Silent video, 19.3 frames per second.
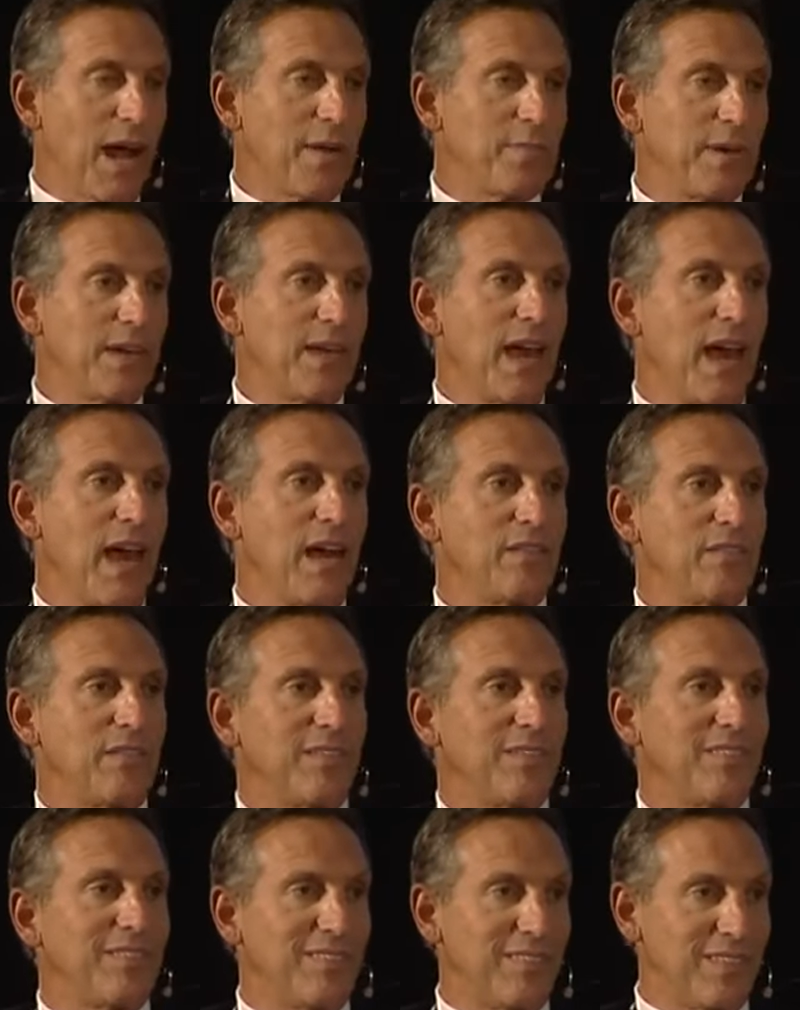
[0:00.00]
I began
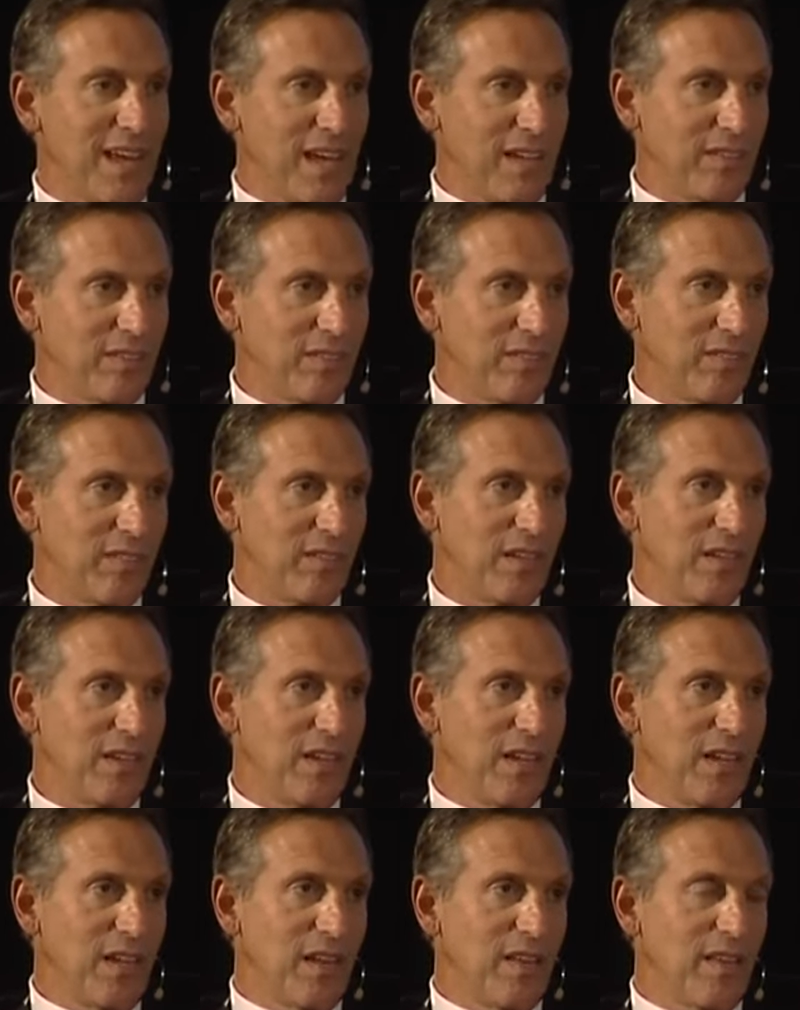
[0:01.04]
to sense
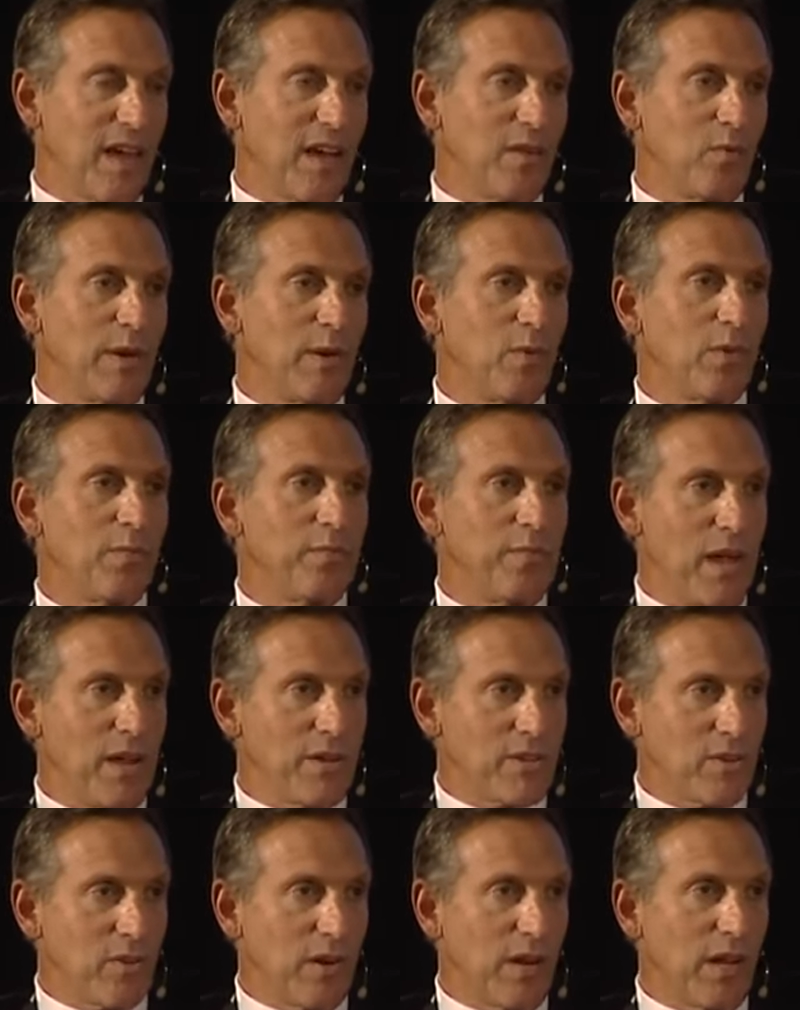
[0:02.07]
that we were
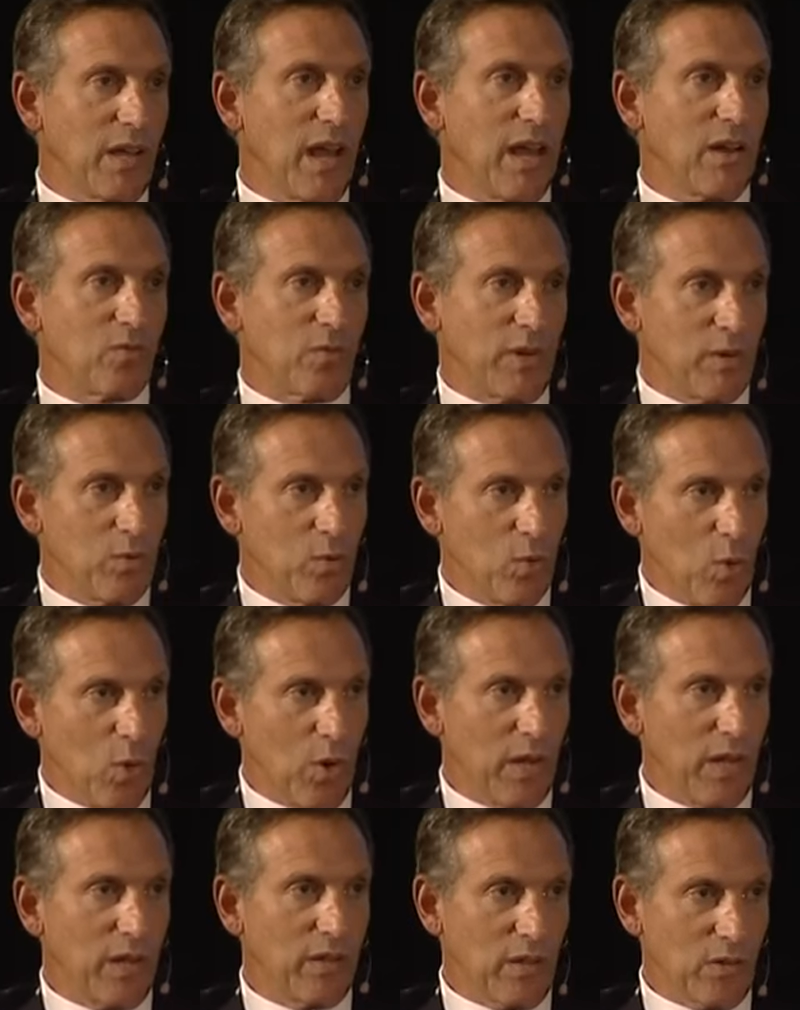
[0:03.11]
measuring and
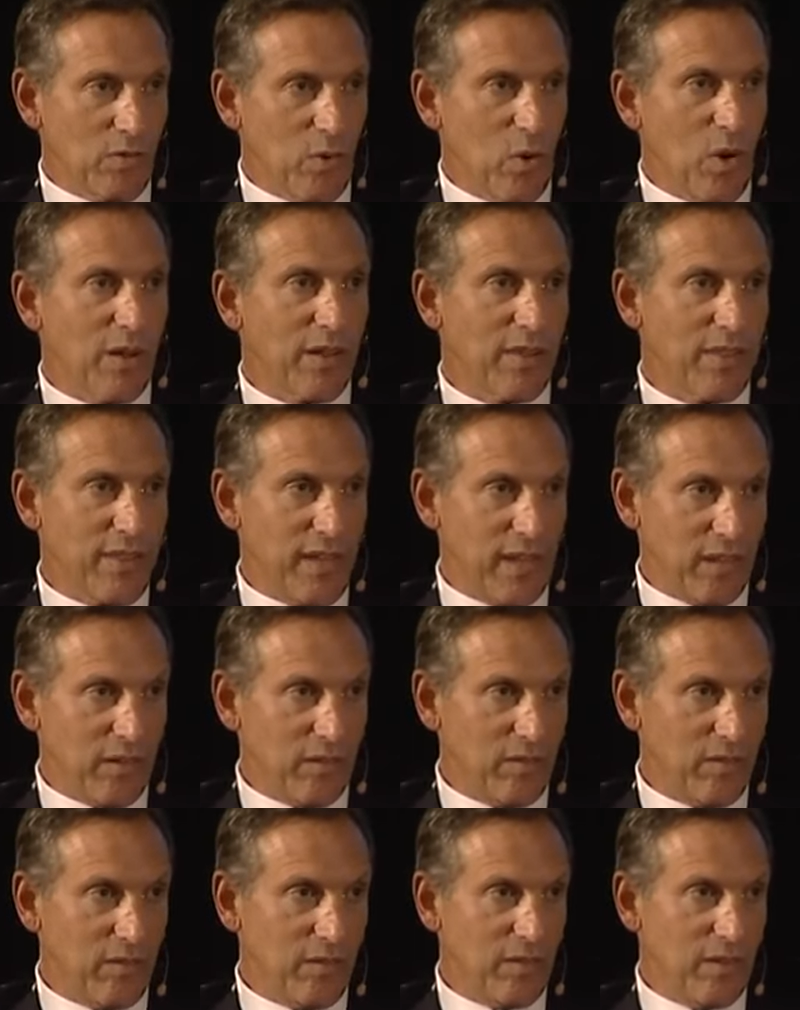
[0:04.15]
rewarding the wrong
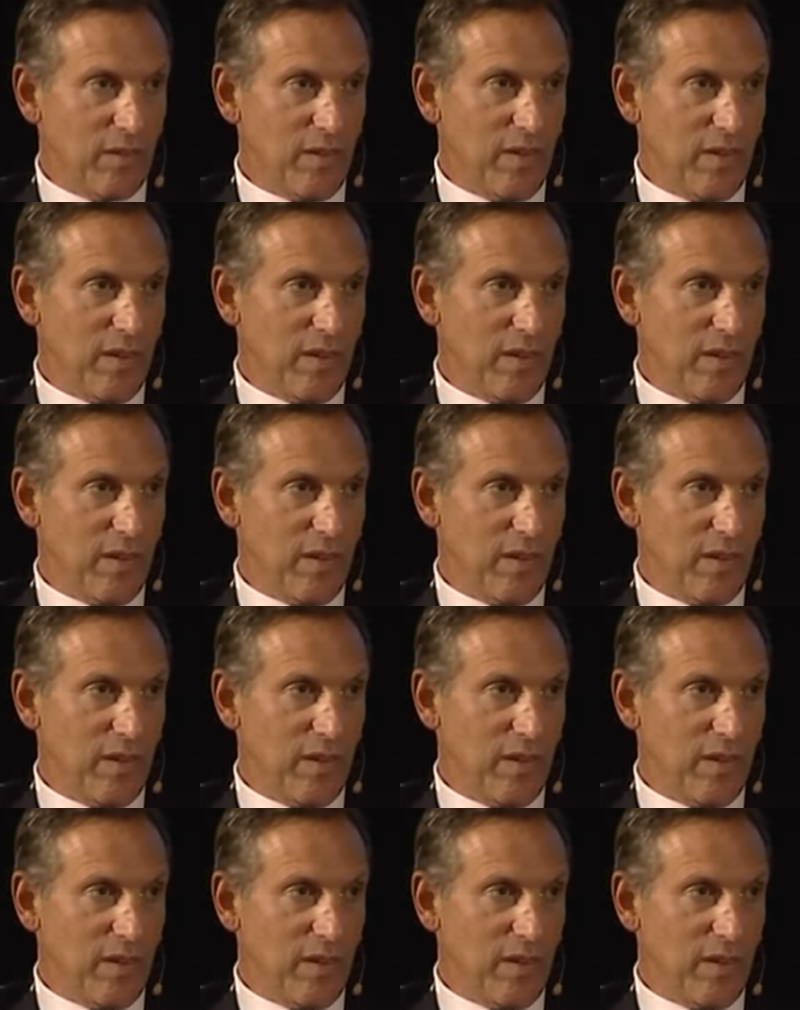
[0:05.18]
things.